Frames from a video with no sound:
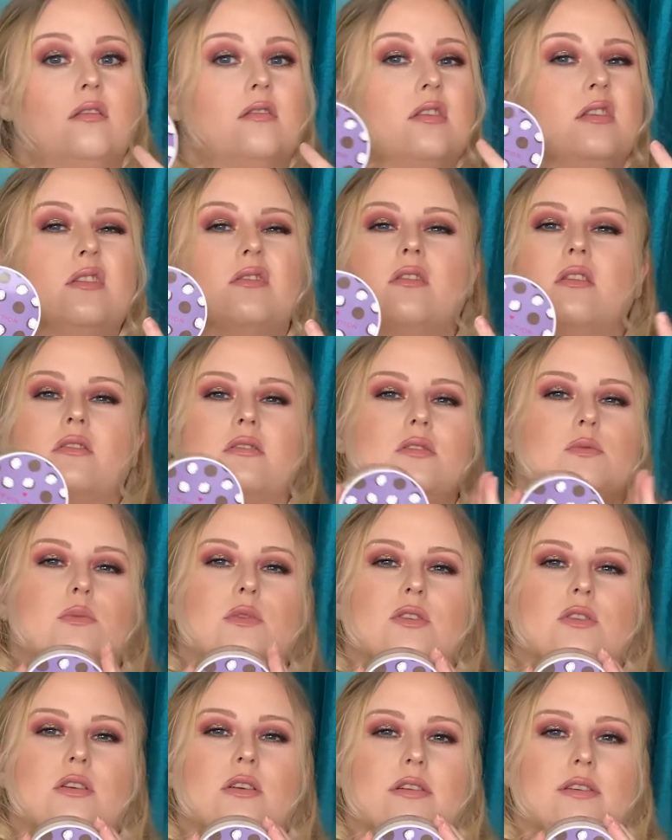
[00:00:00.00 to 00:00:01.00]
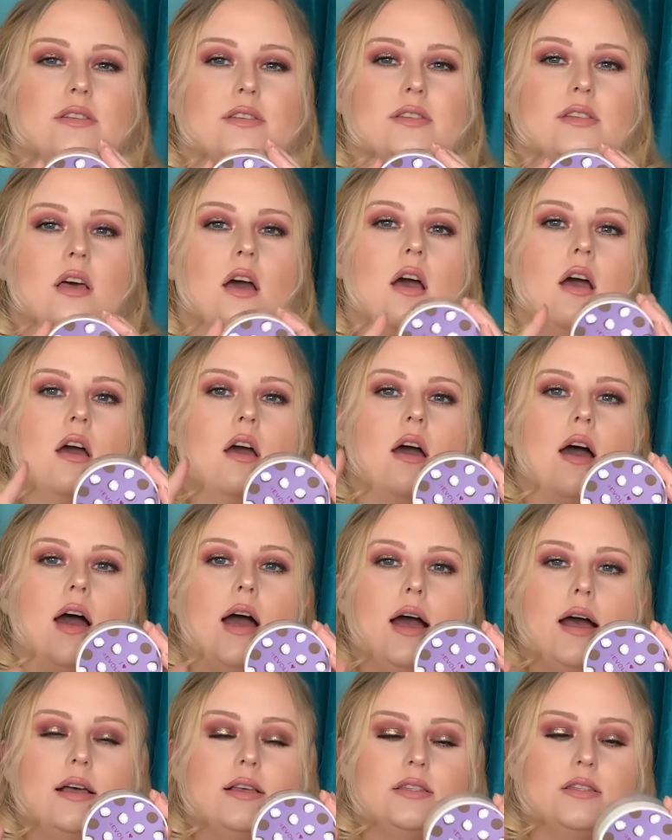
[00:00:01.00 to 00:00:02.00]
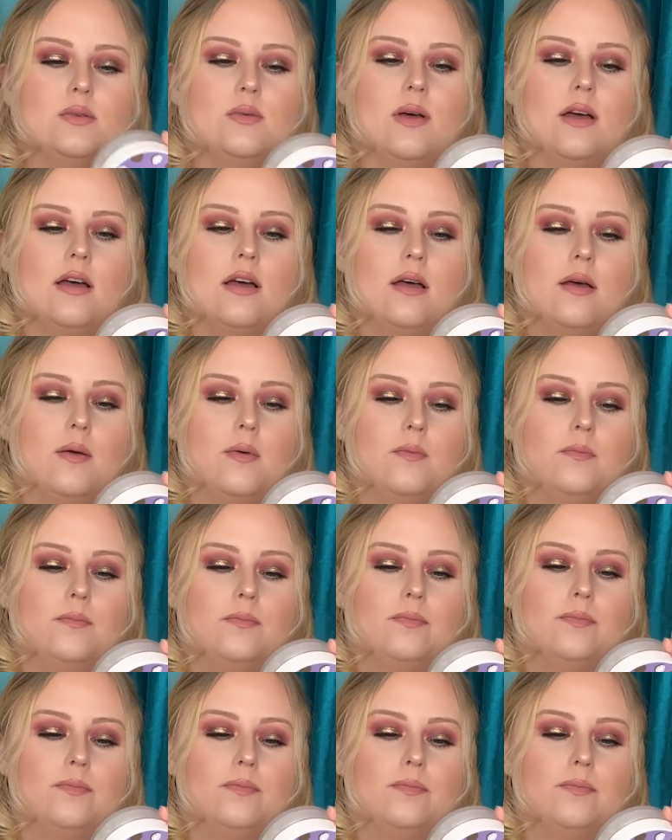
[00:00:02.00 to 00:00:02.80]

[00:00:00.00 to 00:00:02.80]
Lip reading: then they've got some others as well.